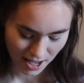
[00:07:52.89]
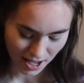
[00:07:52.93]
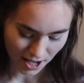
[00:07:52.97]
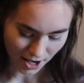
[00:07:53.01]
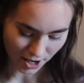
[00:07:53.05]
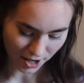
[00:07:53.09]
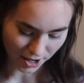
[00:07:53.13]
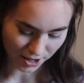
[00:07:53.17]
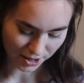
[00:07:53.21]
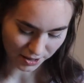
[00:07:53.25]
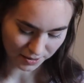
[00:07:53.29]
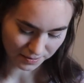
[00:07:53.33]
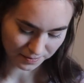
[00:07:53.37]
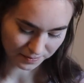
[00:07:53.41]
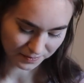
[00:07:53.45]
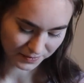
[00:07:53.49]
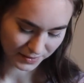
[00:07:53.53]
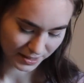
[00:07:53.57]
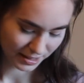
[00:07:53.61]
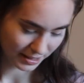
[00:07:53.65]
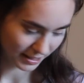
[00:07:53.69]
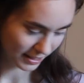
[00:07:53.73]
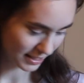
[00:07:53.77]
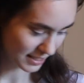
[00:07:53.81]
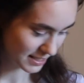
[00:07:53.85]

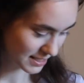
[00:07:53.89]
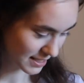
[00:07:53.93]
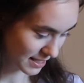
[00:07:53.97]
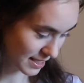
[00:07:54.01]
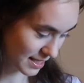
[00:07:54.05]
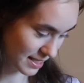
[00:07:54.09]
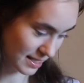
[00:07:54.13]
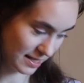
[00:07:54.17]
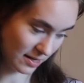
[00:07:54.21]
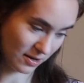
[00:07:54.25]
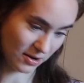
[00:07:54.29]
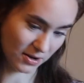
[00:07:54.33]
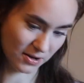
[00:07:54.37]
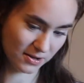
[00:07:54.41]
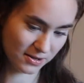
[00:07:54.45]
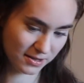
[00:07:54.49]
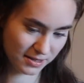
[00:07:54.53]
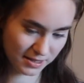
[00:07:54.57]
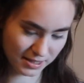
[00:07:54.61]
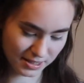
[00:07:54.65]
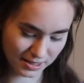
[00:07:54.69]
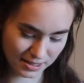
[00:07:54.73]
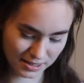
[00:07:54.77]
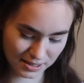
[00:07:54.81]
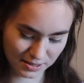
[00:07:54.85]
Like I said, all of
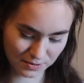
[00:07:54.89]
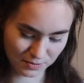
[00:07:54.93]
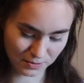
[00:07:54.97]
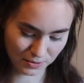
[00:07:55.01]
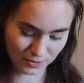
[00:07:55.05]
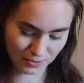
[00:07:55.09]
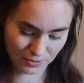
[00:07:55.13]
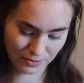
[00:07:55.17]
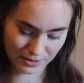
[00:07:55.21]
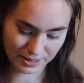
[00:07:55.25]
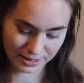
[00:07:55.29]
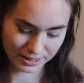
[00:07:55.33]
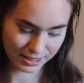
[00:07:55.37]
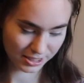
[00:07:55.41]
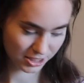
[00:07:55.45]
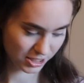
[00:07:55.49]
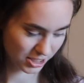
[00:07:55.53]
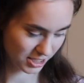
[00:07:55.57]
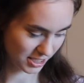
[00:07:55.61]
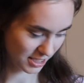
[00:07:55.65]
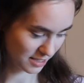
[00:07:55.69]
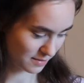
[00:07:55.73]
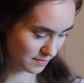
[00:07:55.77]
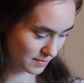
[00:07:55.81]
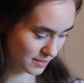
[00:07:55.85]
these were really
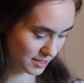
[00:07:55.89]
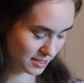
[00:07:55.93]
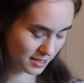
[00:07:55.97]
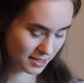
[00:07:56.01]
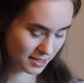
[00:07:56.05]
cheap.